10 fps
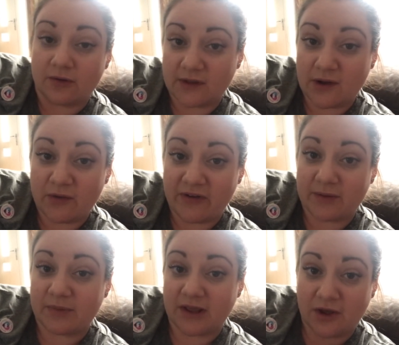Although I've
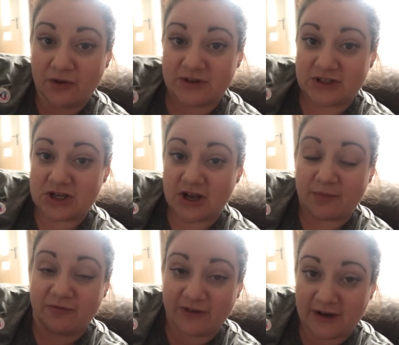had my COVID
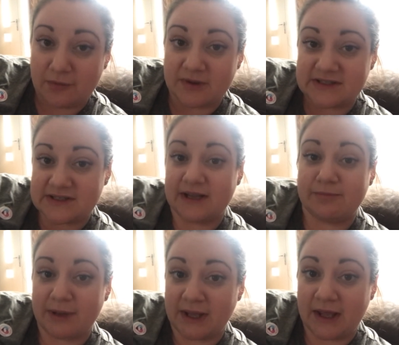jab and feel a bit
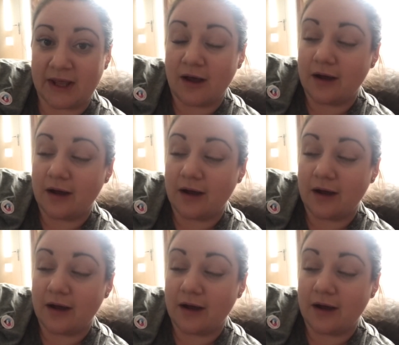sleepy,